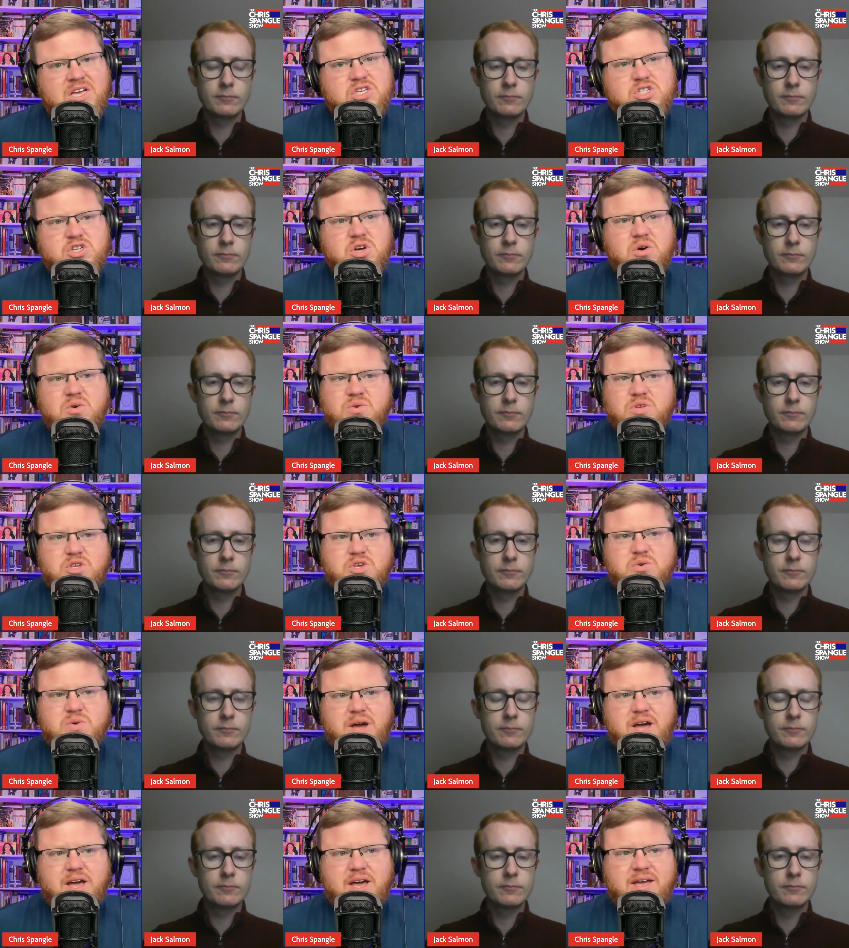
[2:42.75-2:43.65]
Speaker 1: So
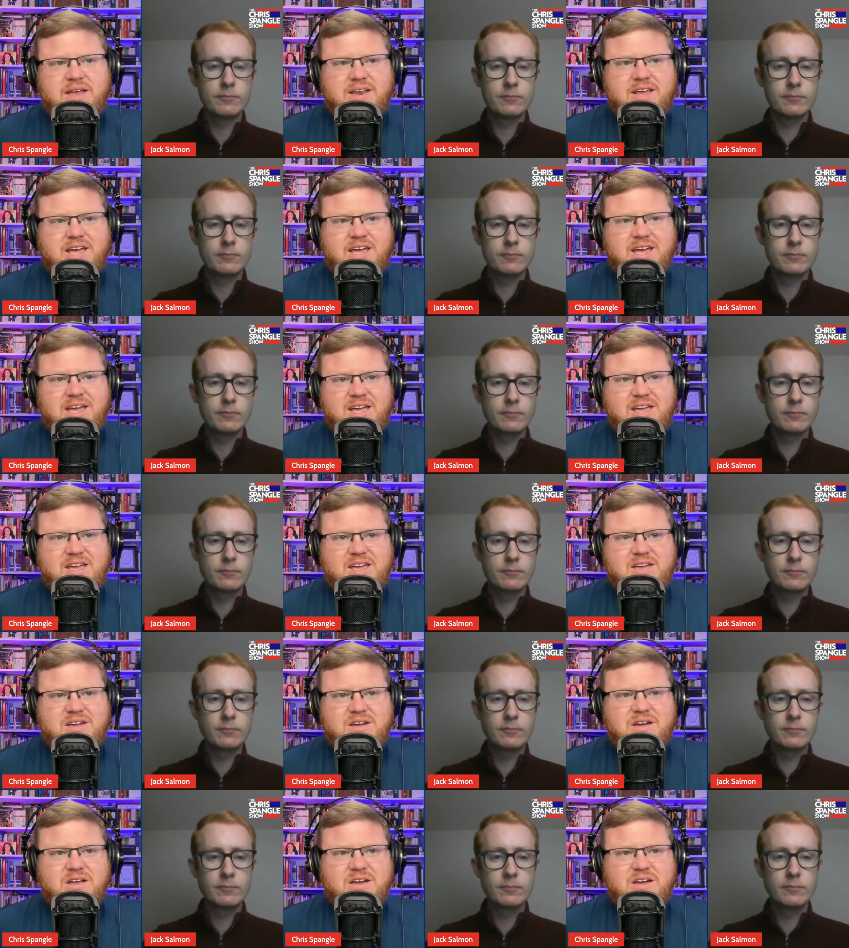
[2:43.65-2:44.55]
you had
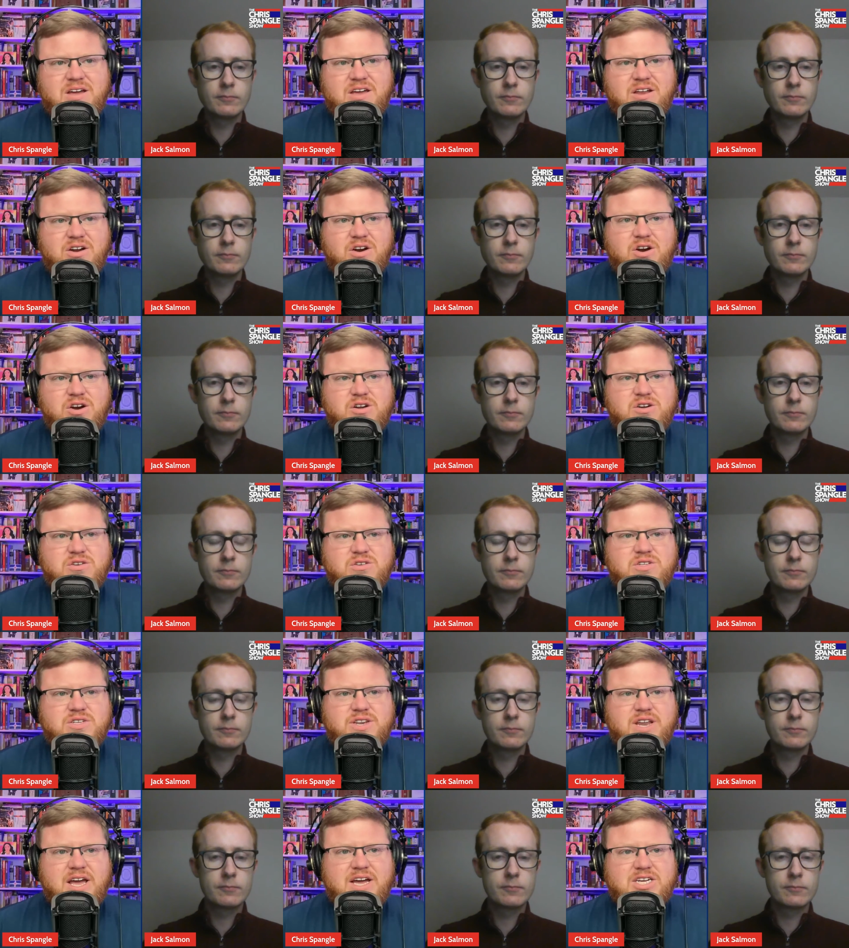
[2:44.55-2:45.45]
a an
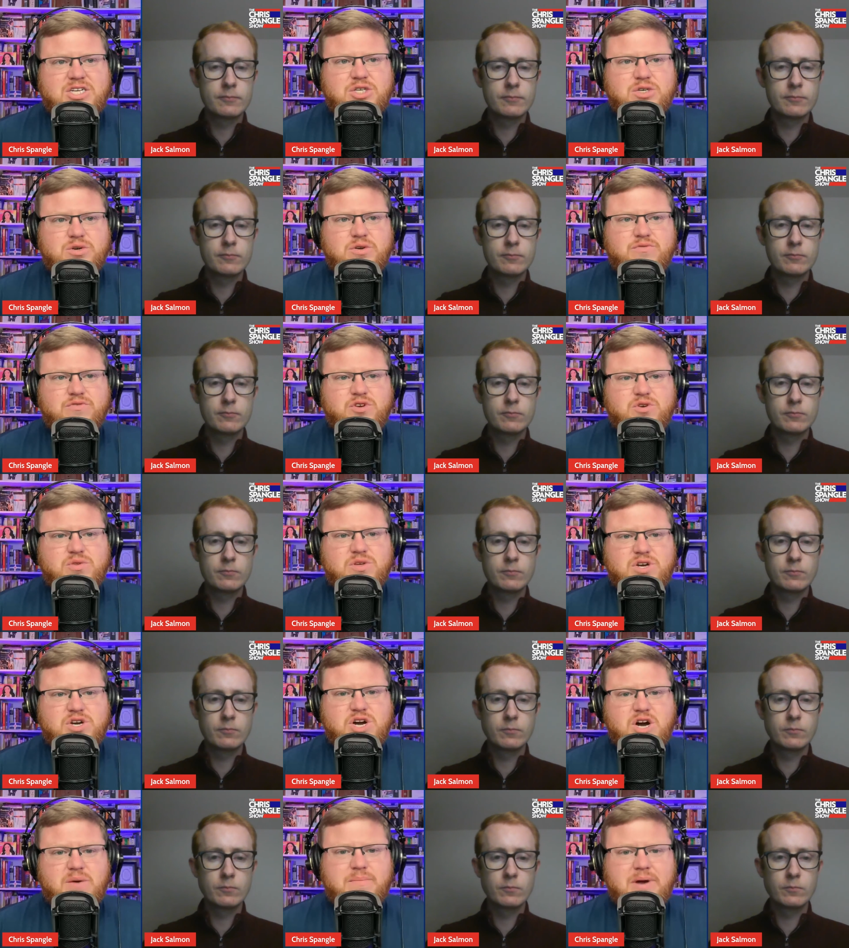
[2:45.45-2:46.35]
article in National Review
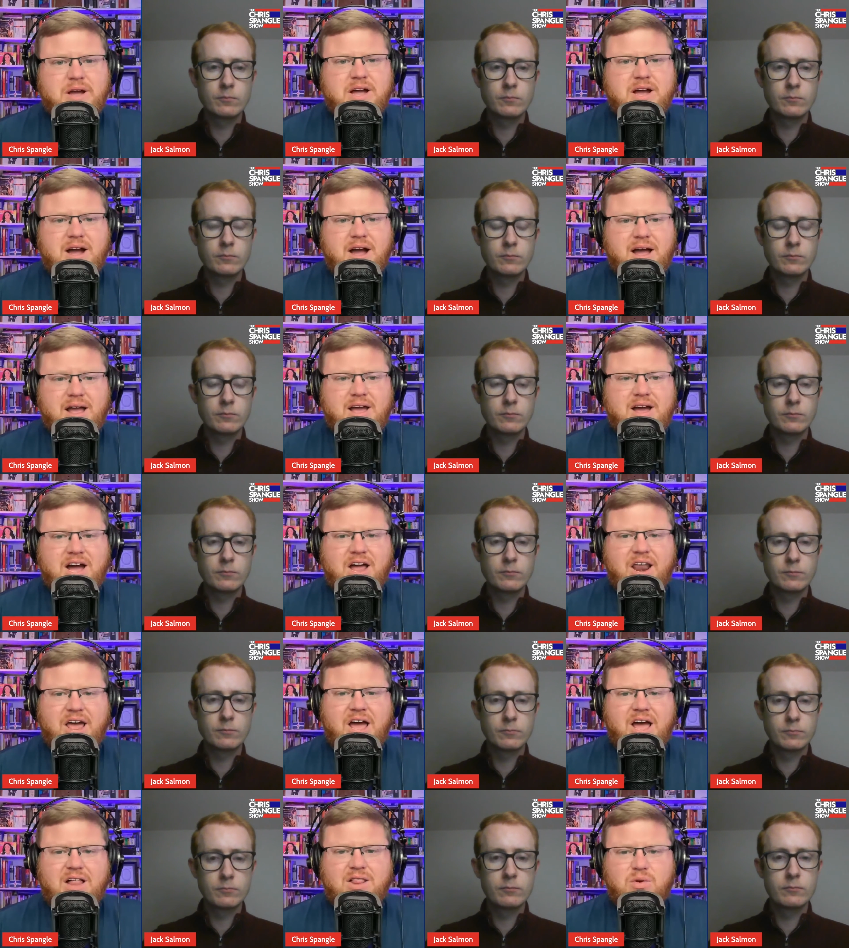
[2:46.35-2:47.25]
that caught my eye
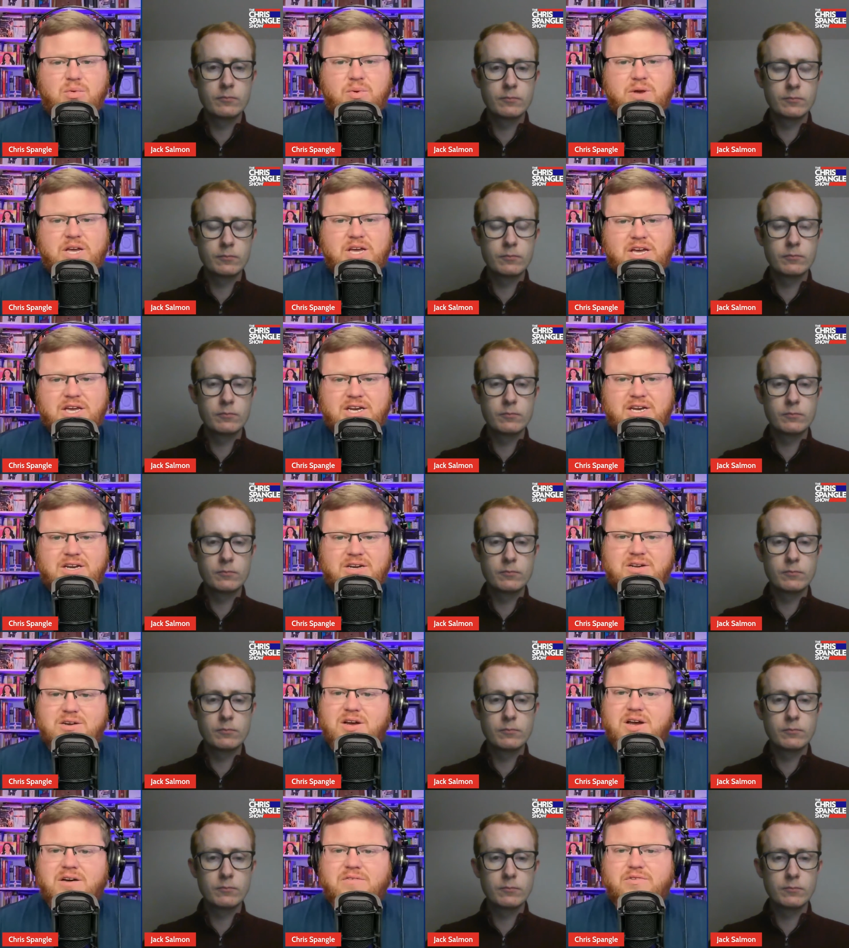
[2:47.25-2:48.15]
on
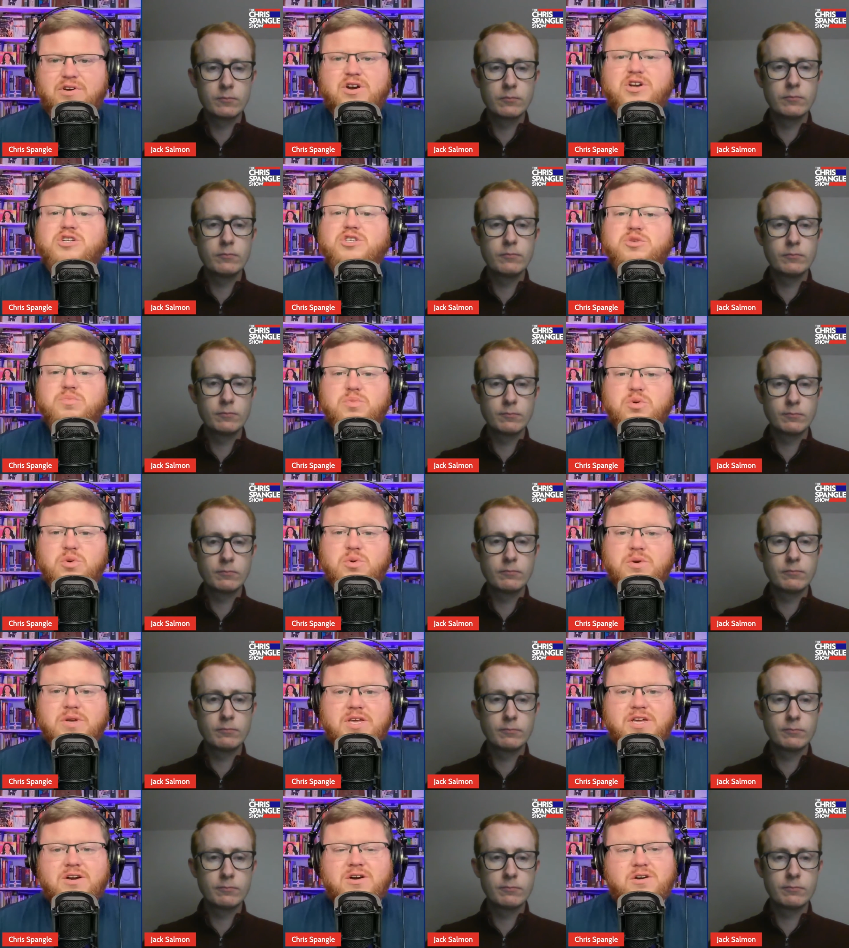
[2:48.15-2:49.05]
Halloween, a very
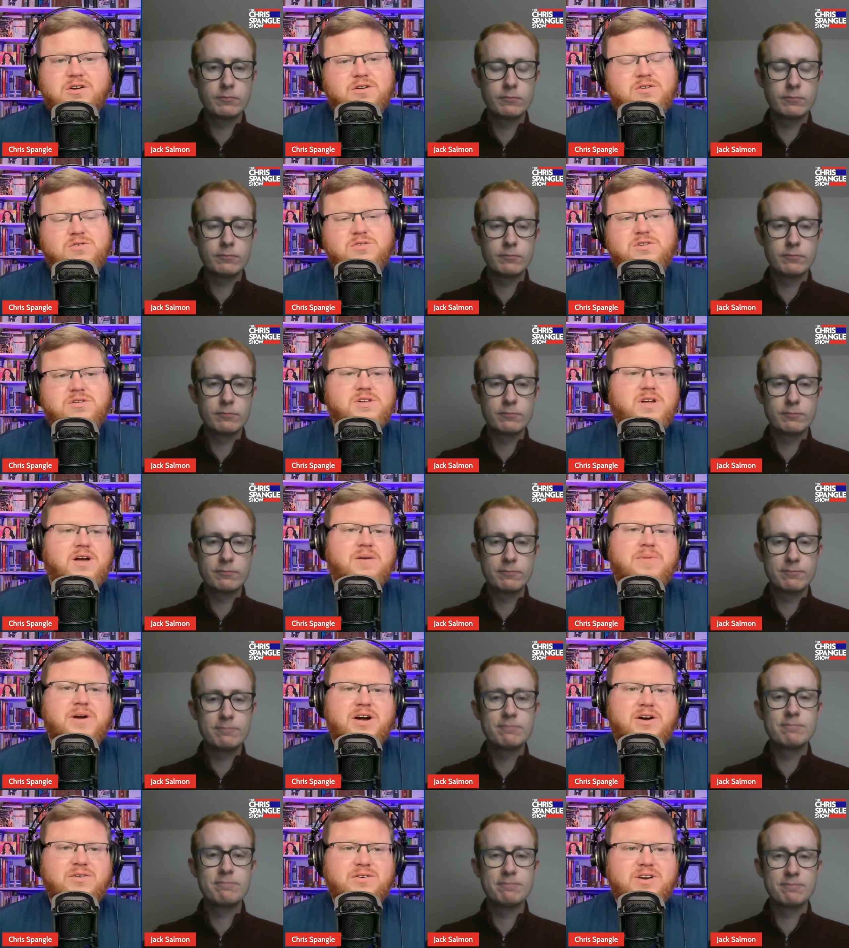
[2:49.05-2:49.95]
spooky article
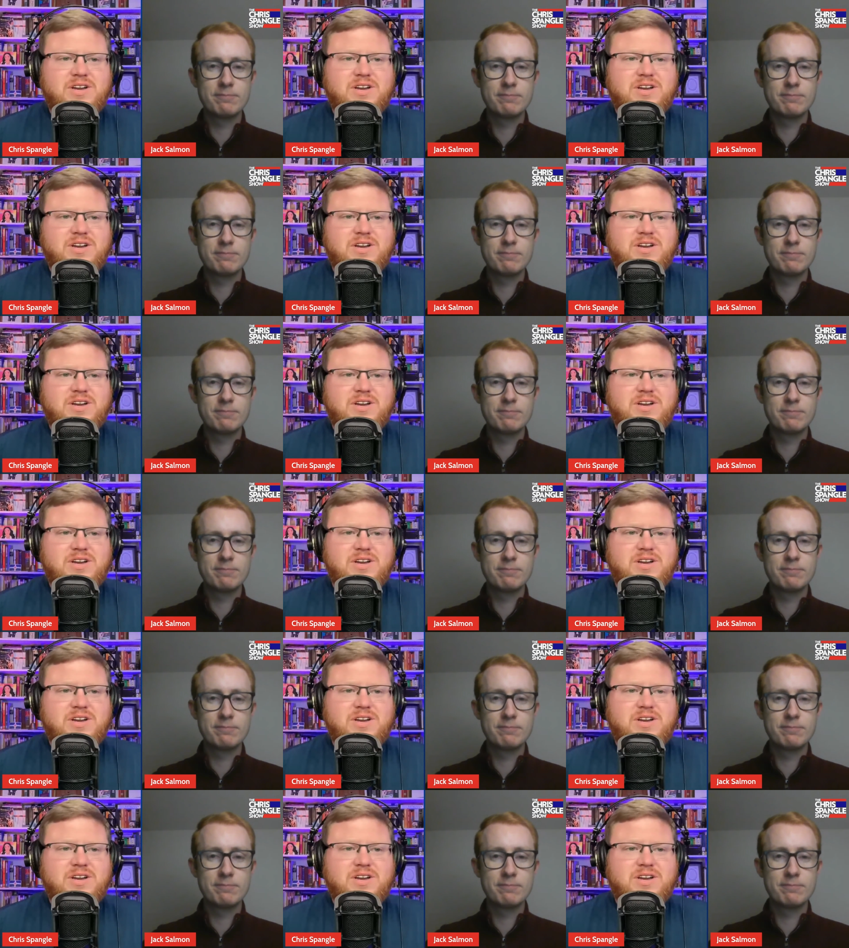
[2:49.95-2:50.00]
about